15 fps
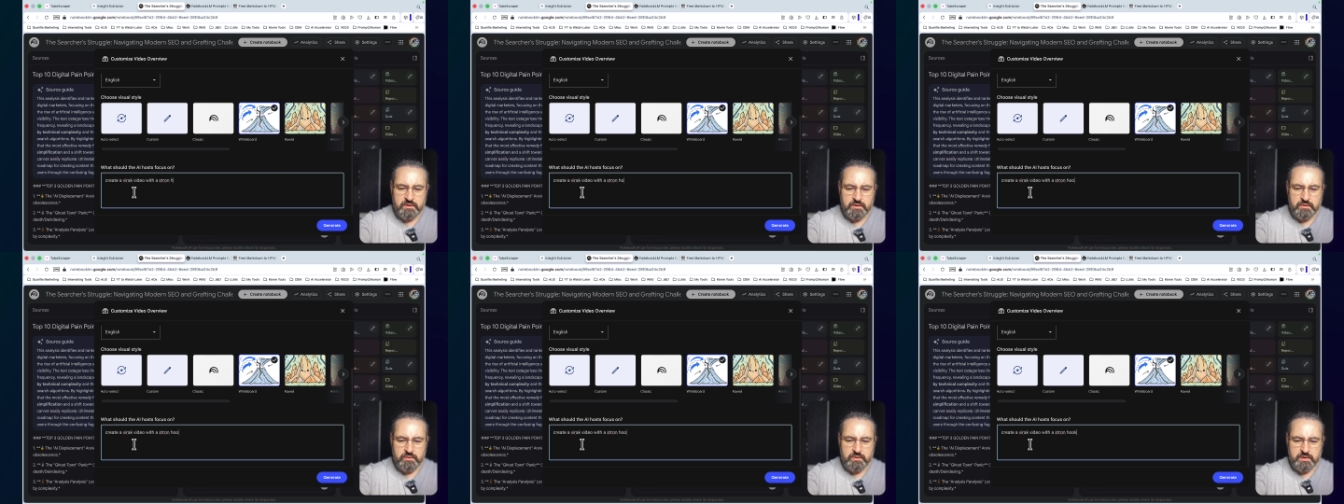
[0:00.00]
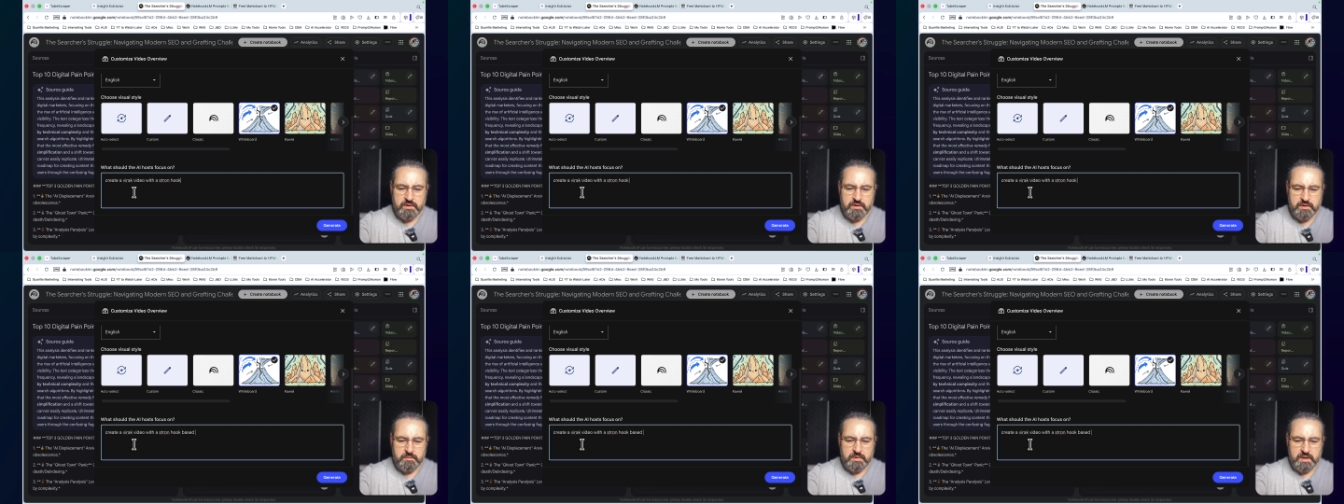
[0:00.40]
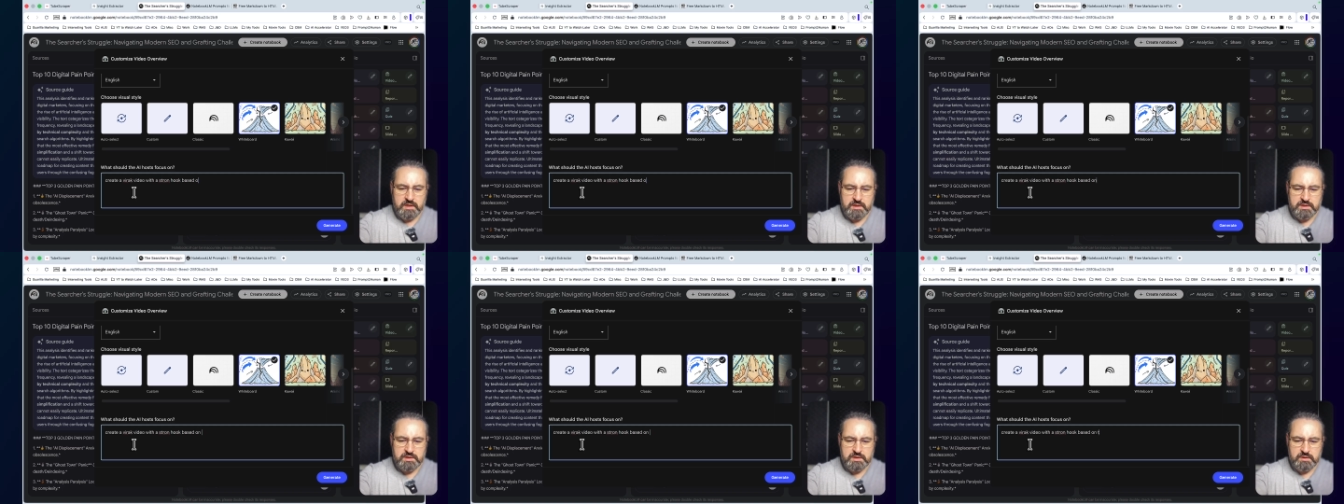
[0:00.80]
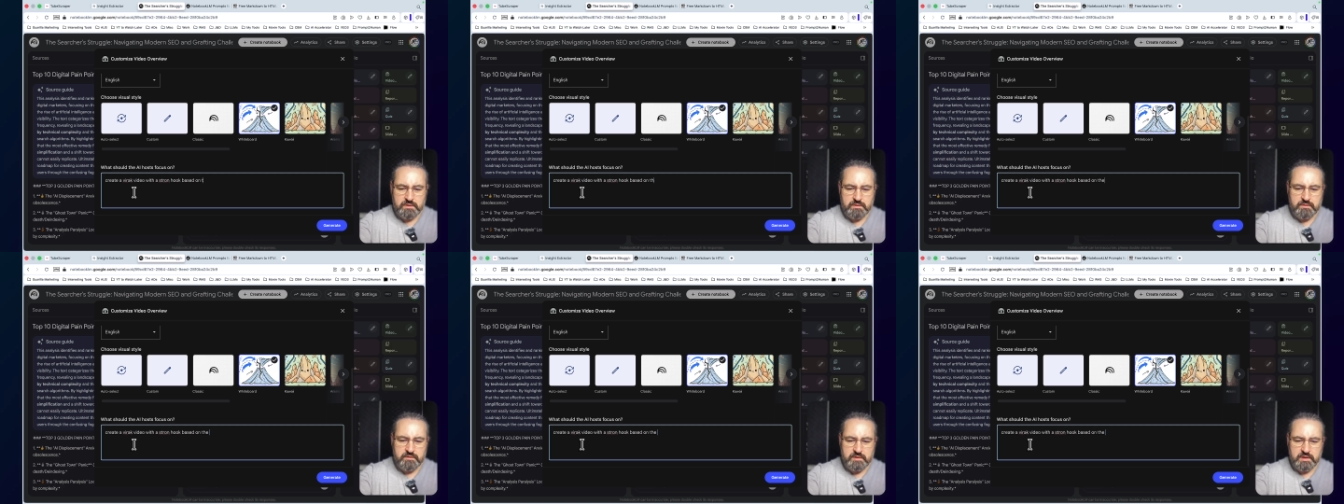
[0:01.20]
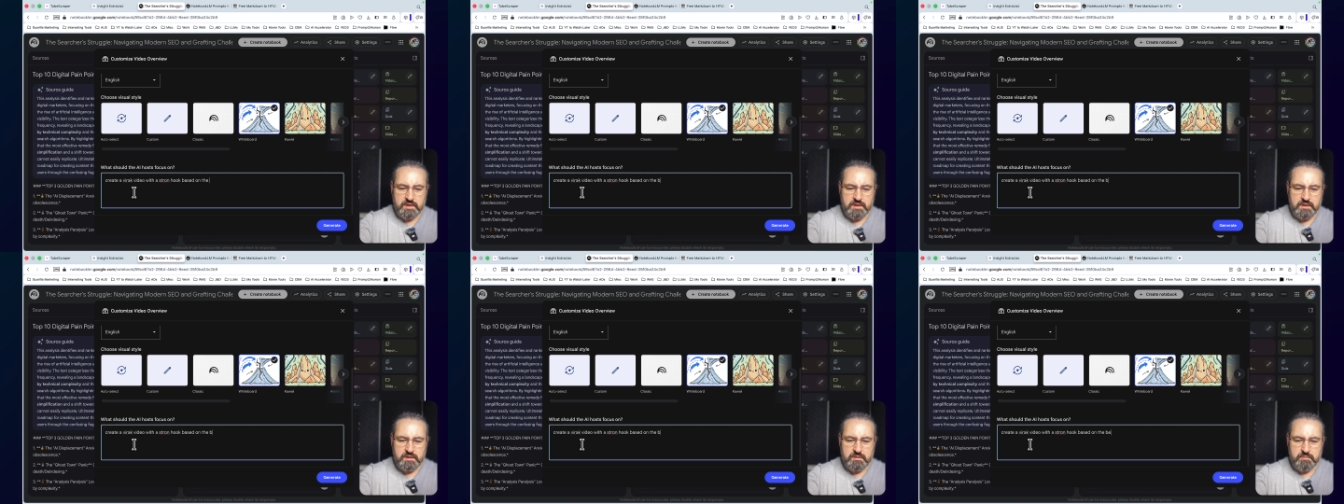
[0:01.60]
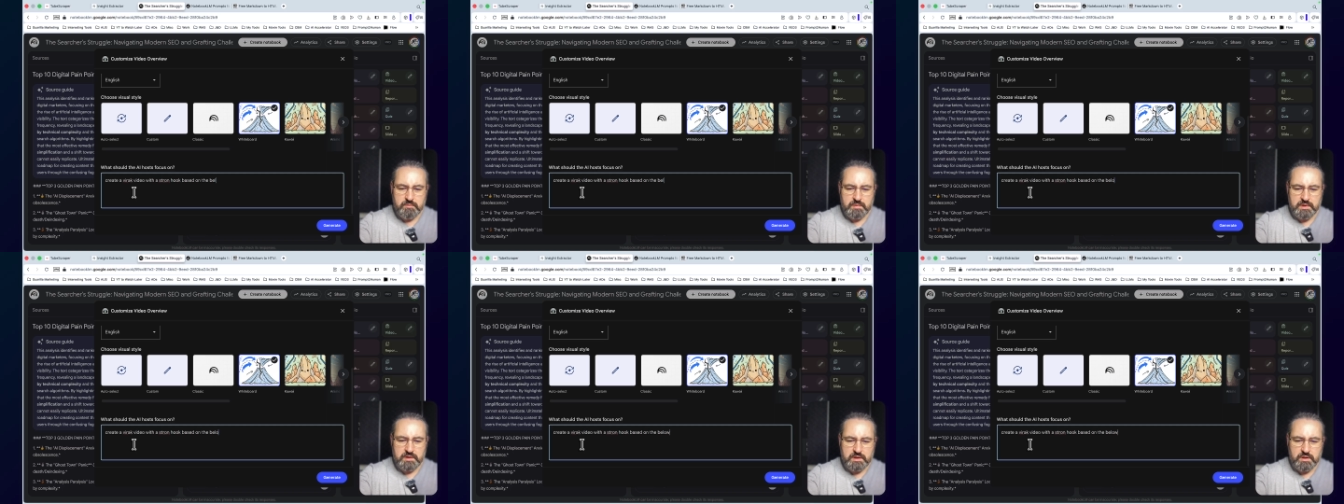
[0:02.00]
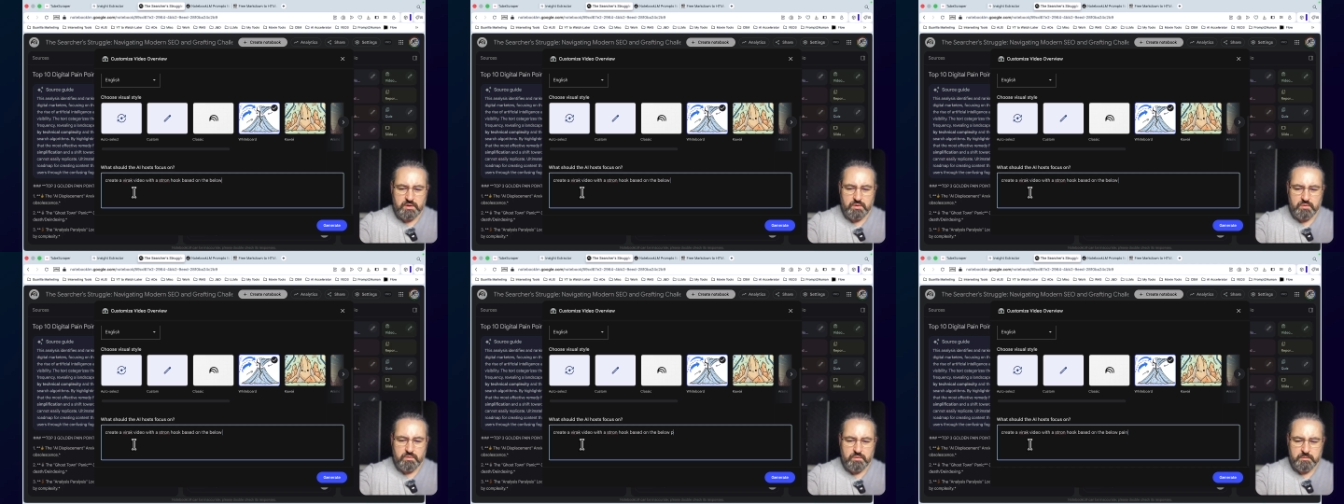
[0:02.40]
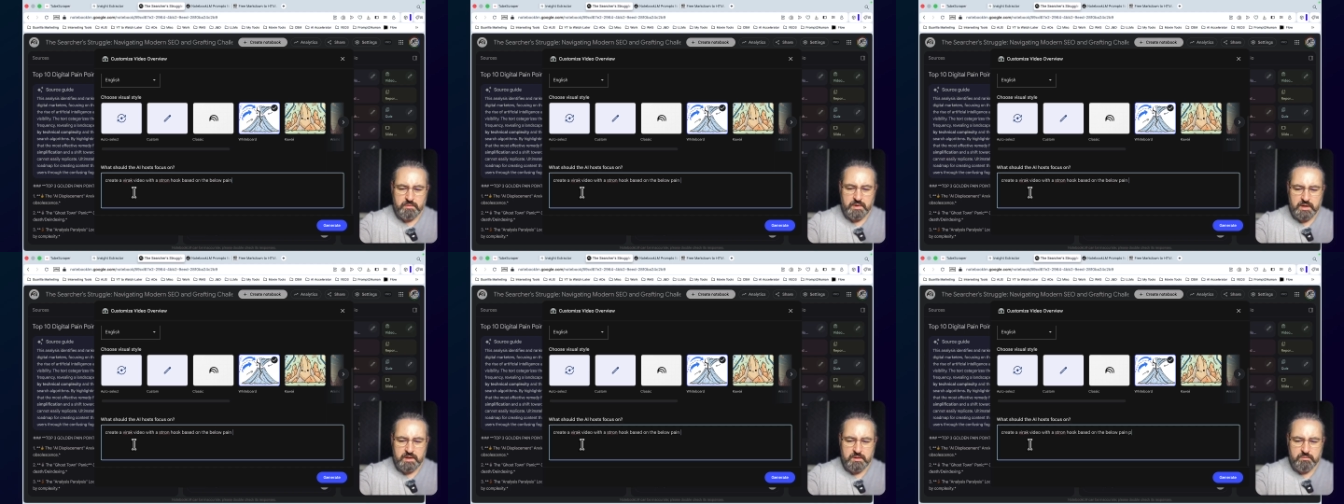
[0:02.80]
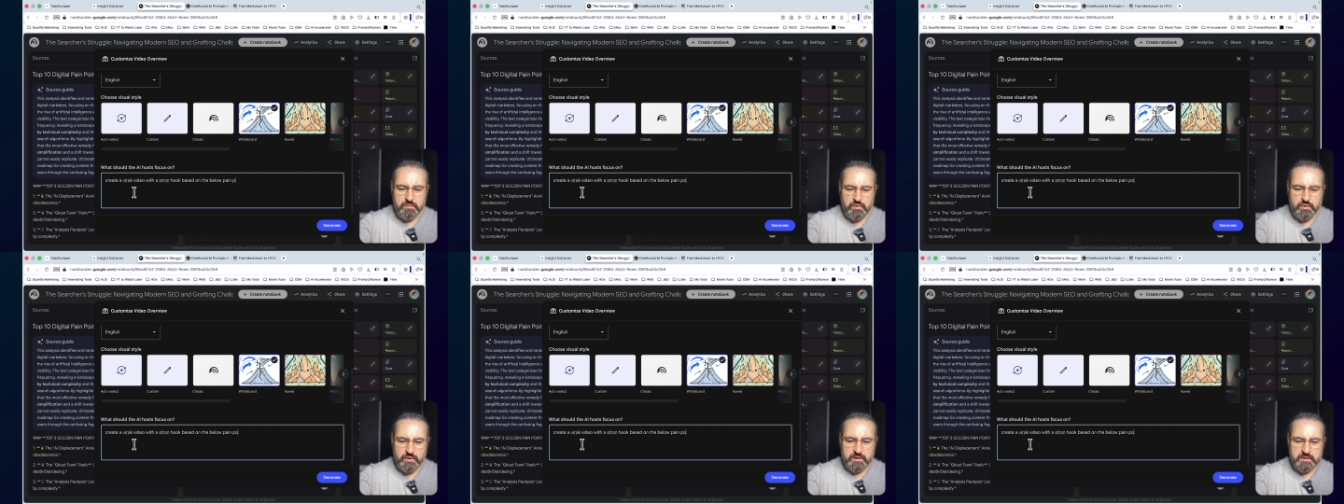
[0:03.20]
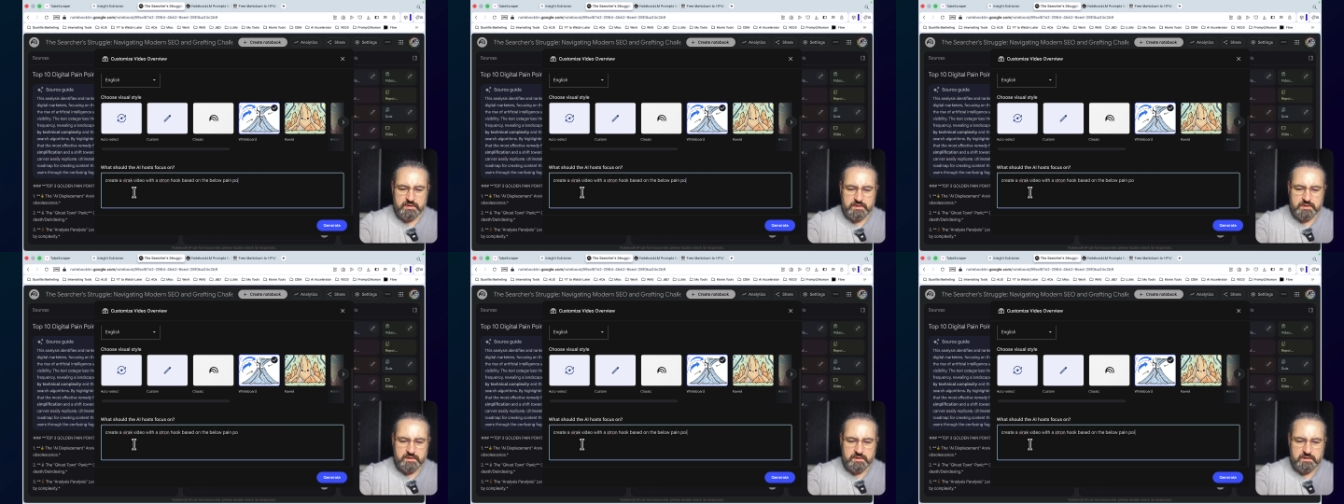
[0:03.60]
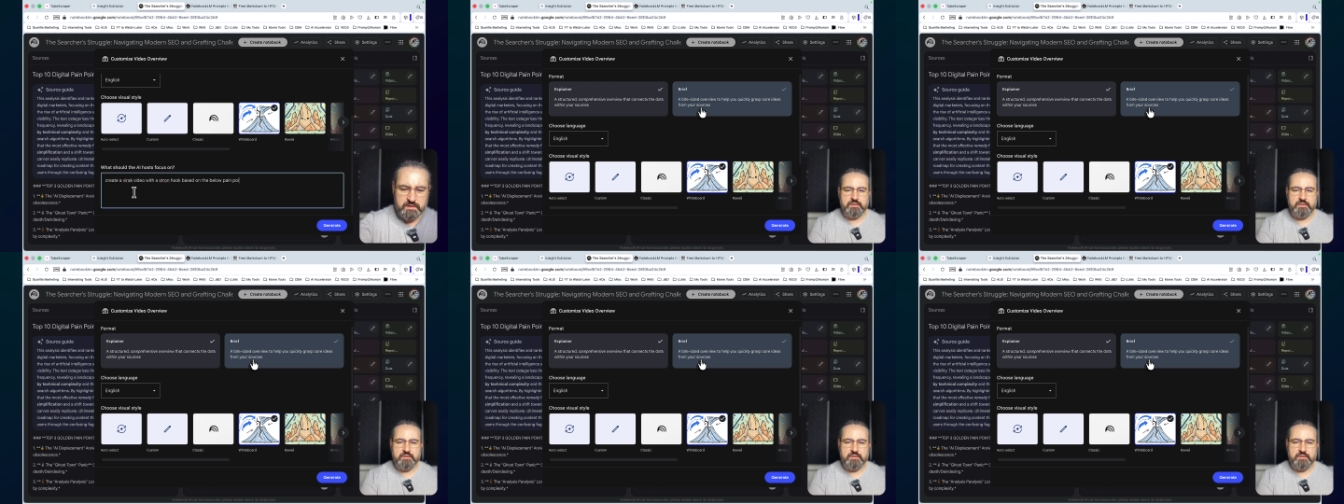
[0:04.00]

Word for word: book based on the below main point.